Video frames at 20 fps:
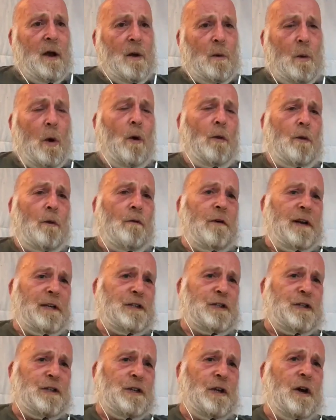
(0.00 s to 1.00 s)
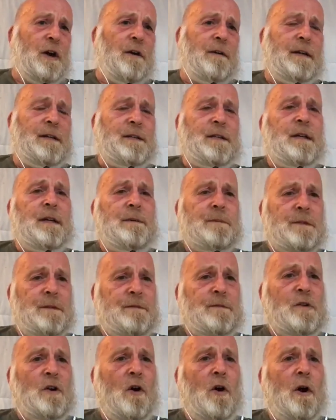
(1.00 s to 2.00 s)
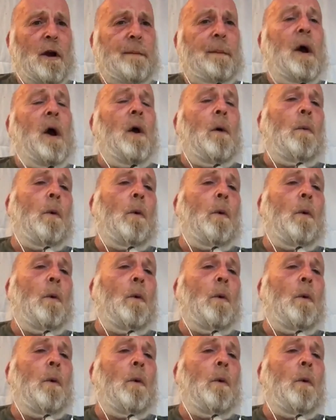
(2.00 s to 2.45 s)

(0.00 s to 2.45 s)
what the risks are in terms of time,